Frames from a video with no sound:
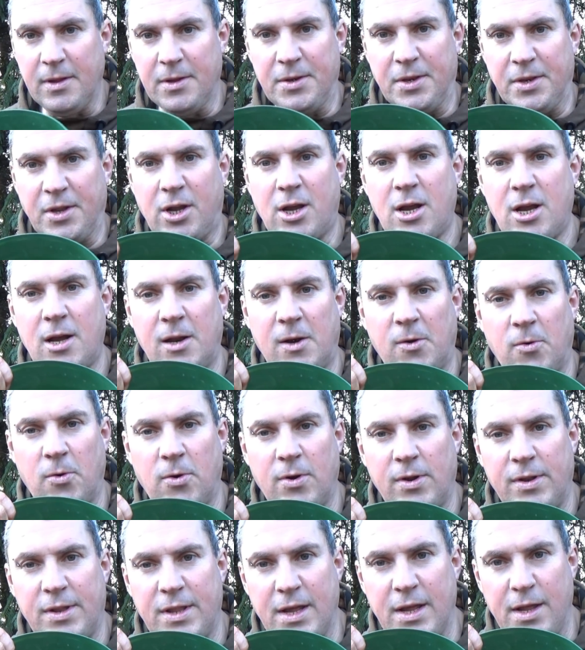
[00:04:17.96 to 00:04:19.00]
and the
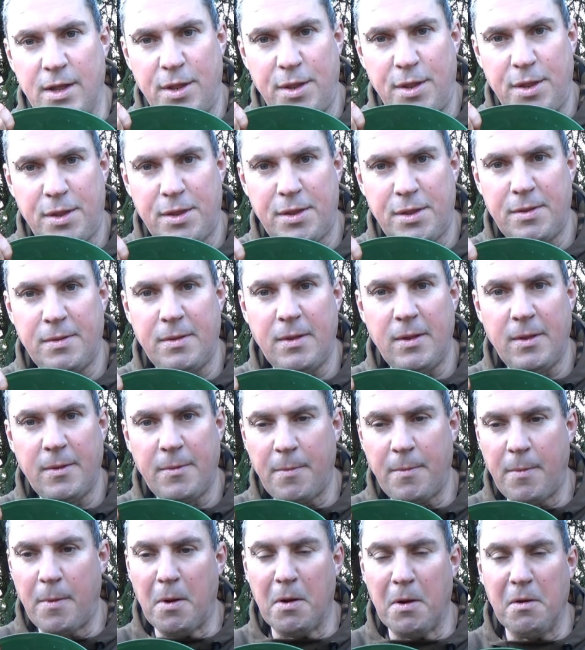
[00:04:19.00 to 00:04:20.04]
colour of this
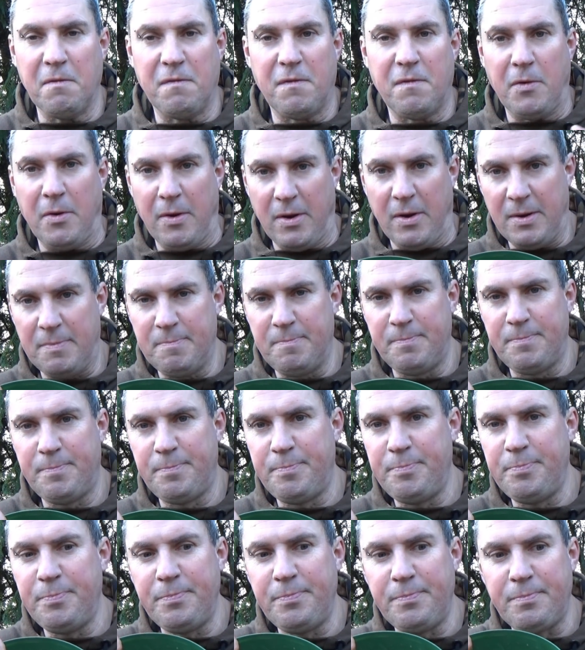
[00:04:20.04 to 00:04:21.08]
over
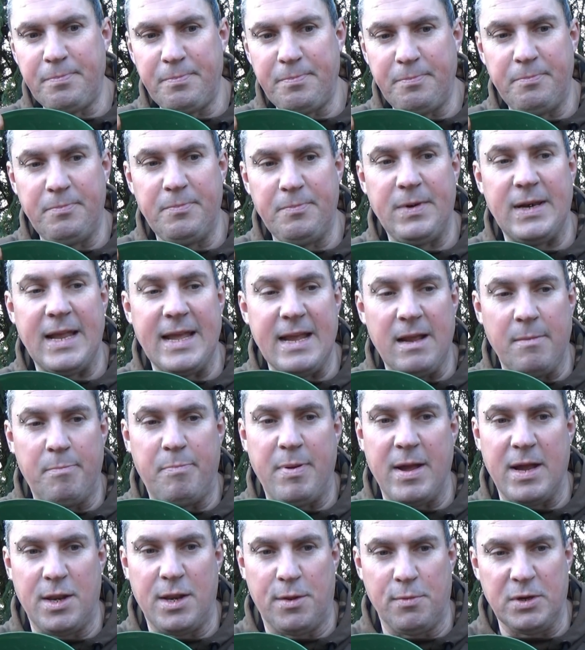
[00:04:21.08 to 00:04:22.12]
lake
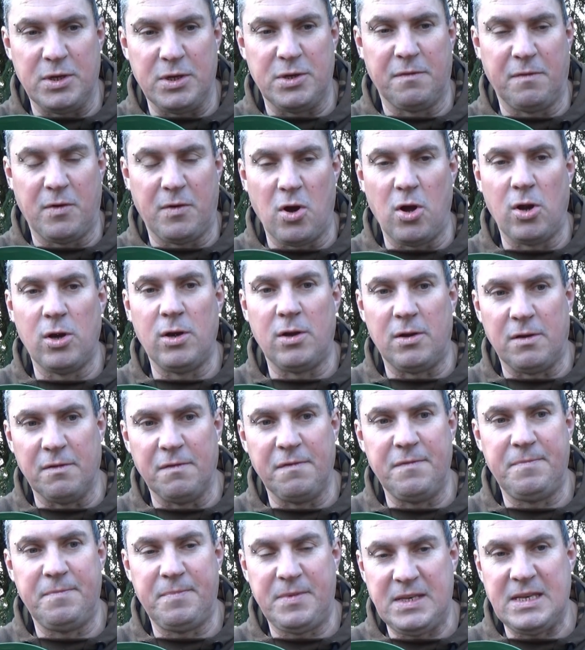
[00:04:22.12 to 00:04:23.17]
beds which have got a lot
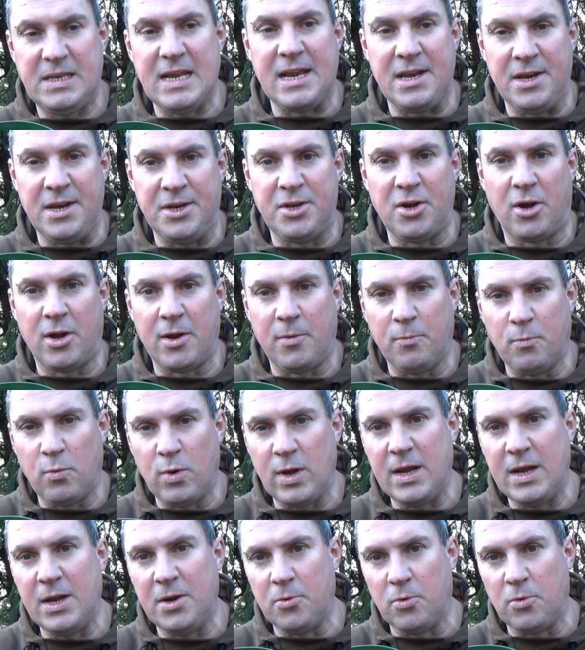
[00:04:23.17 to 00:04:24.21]
of dead and dying
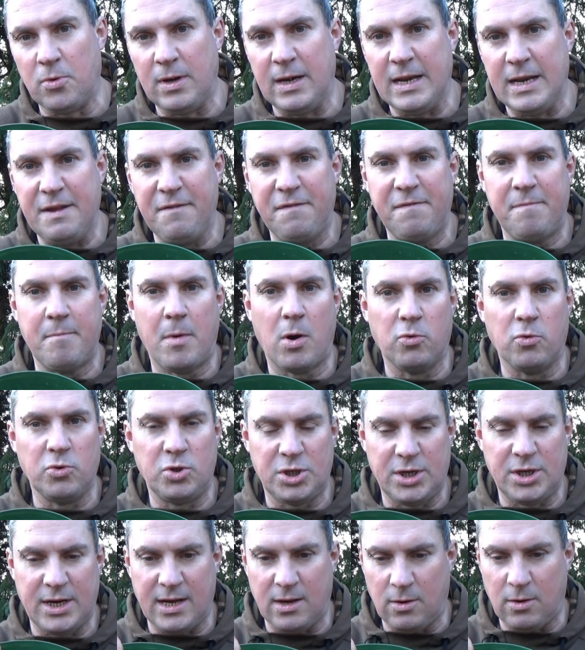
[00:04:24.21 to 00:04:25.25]
weed or leaf
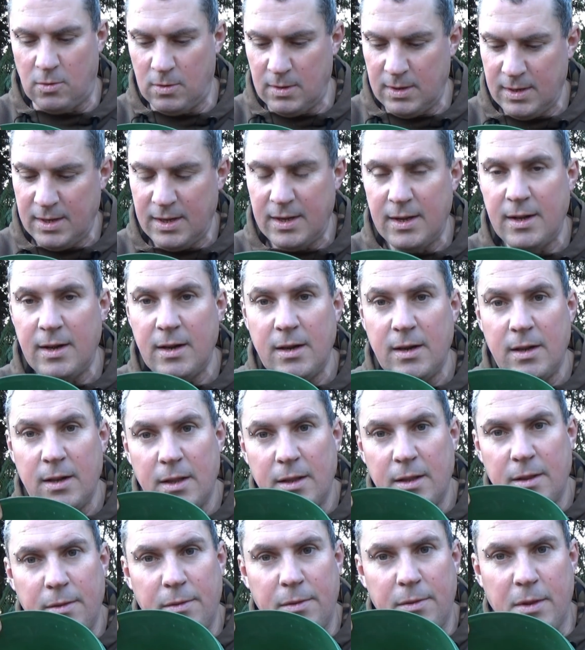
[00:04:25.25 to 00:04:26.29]
mulch now,
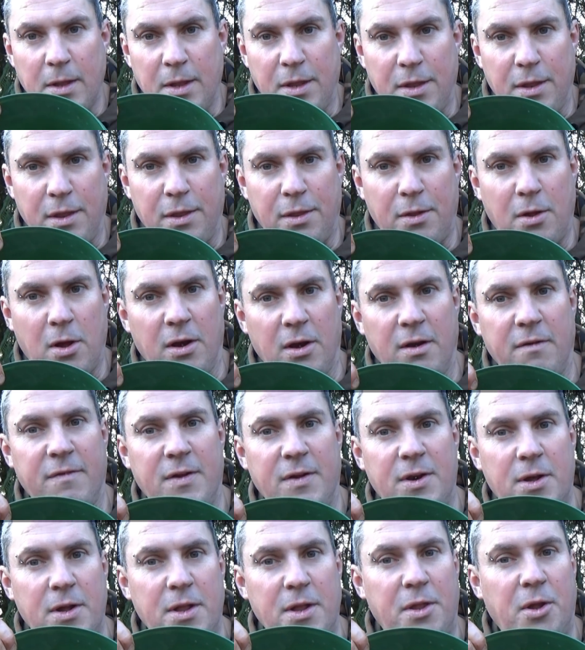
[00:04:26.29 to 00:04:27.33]
this is kind
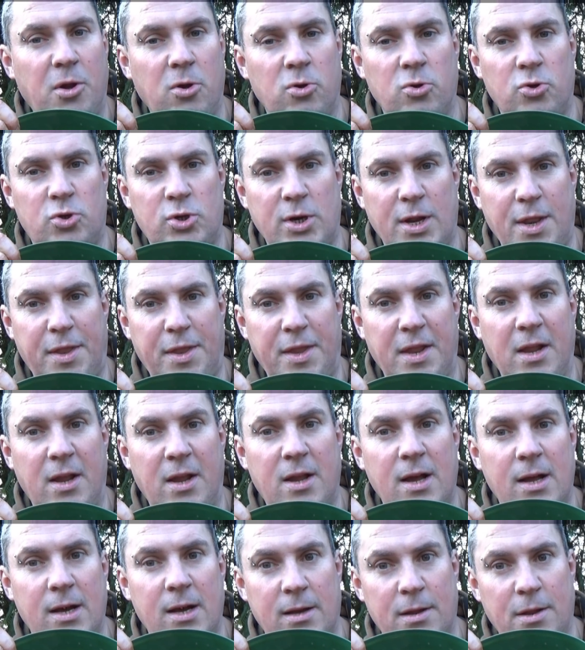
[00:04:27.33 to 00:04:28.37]
of a nice
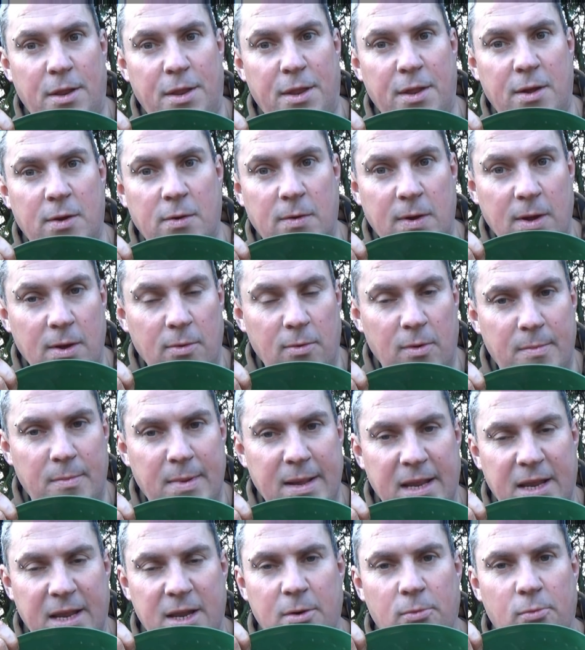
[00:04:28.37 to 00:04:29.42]
contrasting colour, so it will
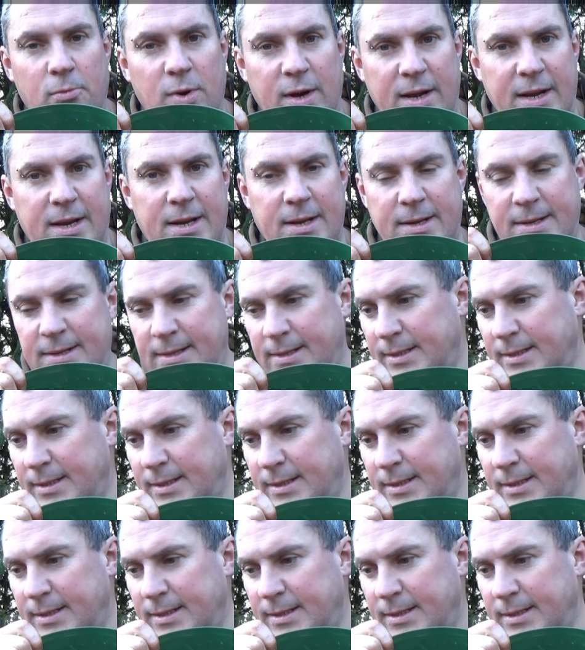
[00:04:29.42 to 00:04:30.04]
make your rig